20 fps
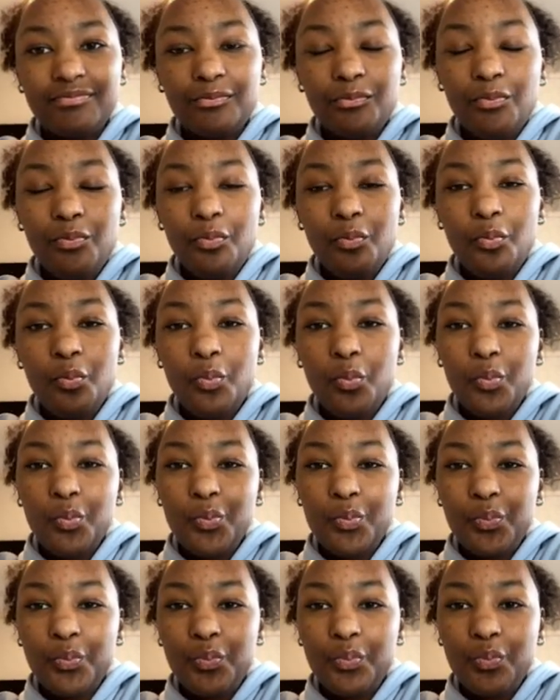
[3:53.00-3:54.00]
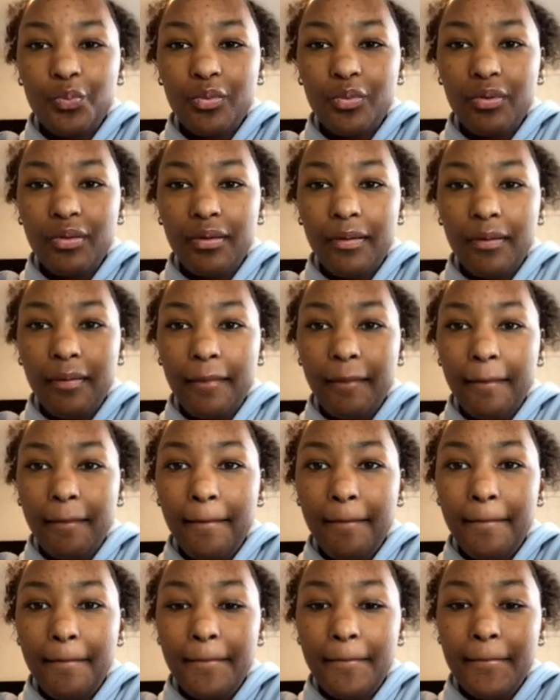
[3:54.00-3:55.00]

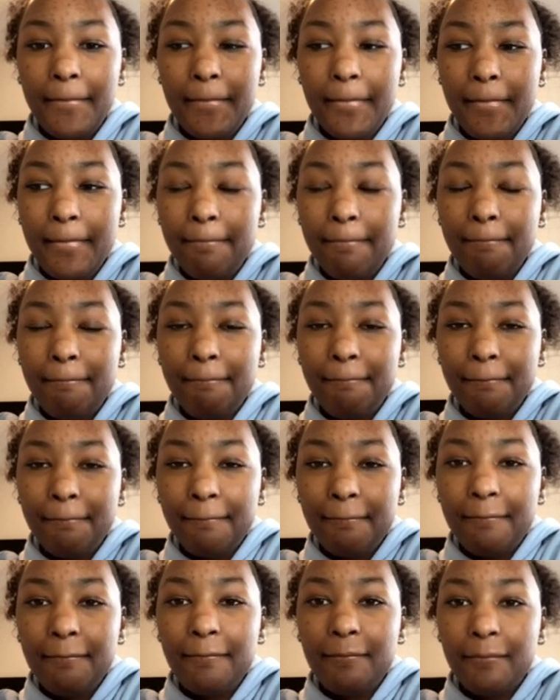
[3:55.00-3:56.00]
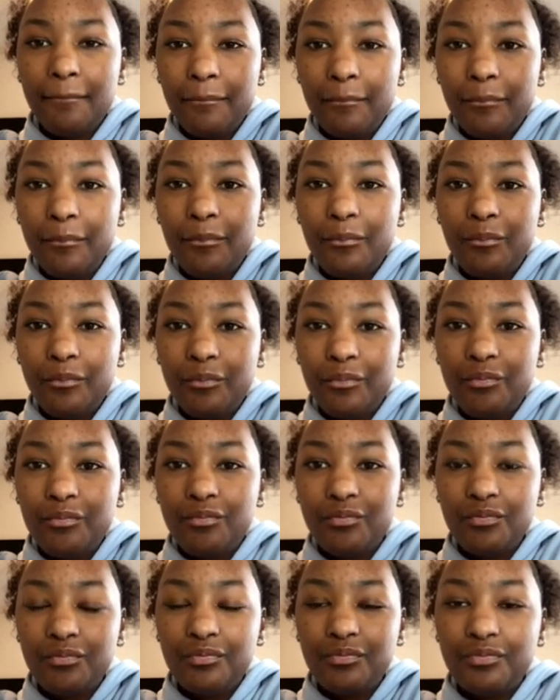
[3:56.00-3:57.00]

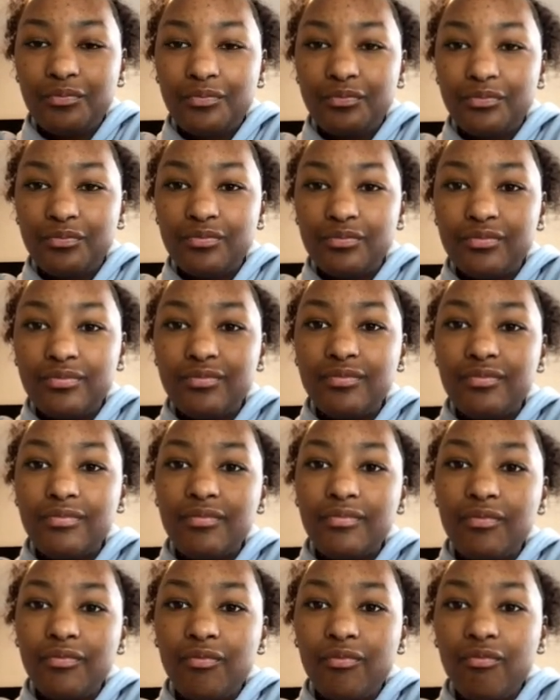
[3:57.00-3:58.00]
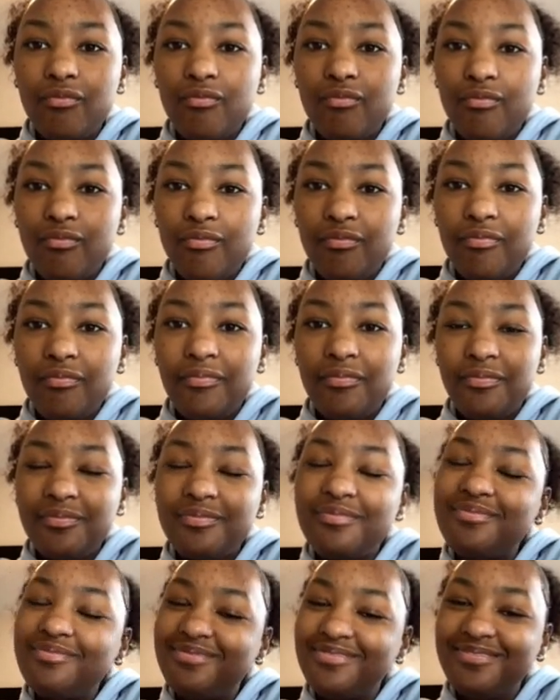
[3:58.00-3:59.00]

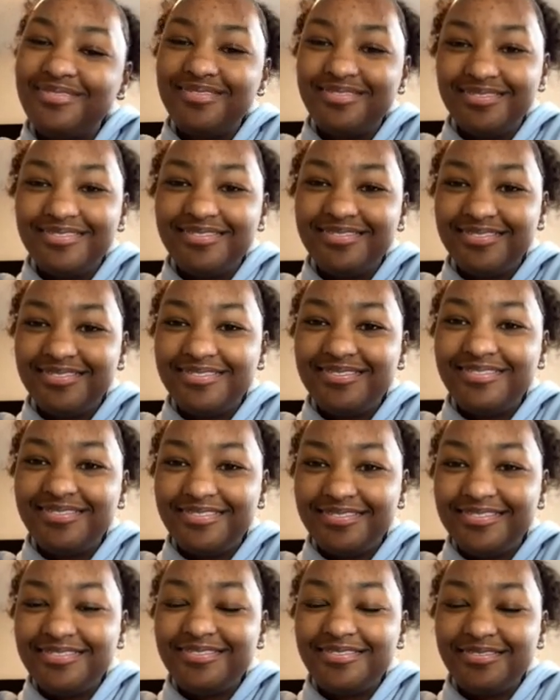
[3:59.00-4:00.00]
[no speech]